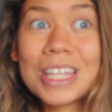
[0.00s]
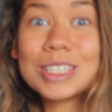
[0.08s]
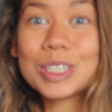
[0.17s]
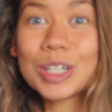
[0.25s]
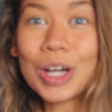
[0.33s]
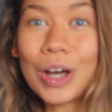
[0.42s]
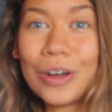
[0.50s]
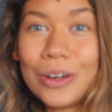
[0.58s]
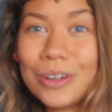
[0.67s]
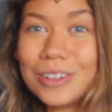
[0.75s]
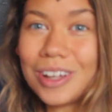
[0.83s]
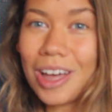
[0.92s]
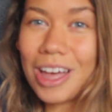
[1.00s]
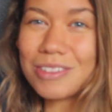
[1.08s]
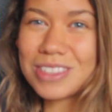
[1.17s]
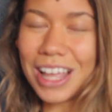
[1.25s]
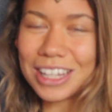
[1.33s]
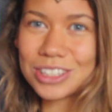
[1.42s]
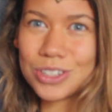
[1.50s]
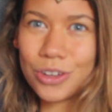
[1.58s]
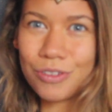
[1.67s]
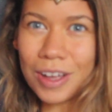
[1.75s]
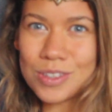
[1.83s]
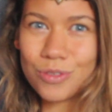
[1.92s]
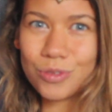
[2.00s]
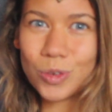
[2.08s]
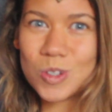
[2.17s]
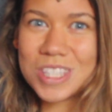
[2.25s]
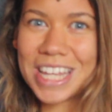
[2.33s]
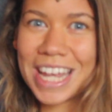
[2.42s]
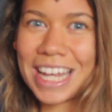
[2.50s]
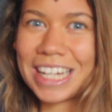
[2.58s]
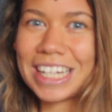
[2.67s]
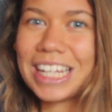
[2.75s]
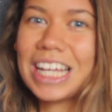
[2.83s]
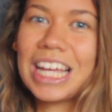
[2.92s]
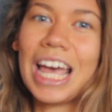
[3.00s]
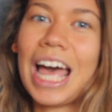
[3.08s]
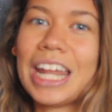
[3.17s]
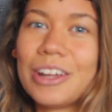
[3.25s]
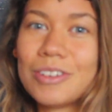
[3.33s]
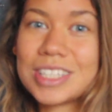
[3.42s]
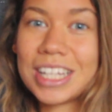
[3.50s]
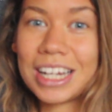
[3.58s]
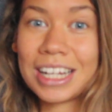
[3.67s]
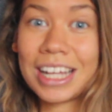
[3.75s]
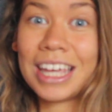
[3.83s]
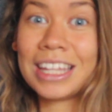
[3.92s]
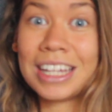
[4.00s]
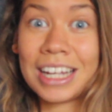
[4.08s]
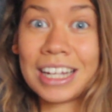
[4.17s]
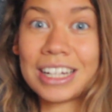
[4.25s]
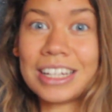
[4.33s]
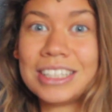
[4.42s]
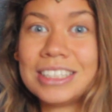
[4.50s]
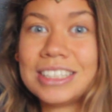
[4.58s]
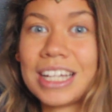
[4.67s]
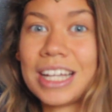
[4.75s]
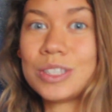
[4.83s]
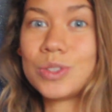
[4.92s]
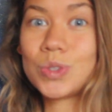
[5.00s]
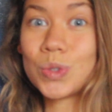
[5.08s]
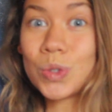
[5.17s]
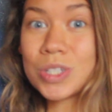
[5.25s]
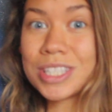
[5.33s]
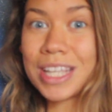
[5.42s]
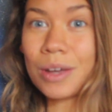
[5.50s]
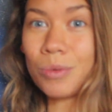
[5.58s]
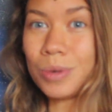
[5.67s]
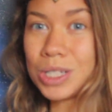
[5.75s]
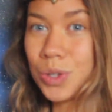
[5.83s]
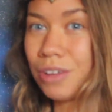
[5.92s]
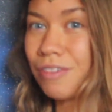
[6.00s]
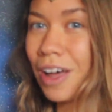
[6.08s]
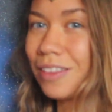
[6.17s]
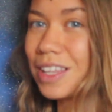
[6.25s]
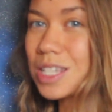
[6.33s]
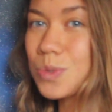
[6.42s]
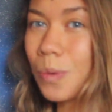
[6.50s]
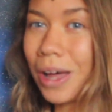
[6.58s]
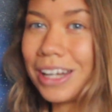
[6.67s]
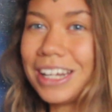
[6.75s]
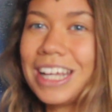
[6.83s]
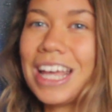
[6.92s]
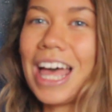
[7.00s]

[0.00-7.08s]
years ago, that 2014, and it was in England, in Dorset, which we found this one.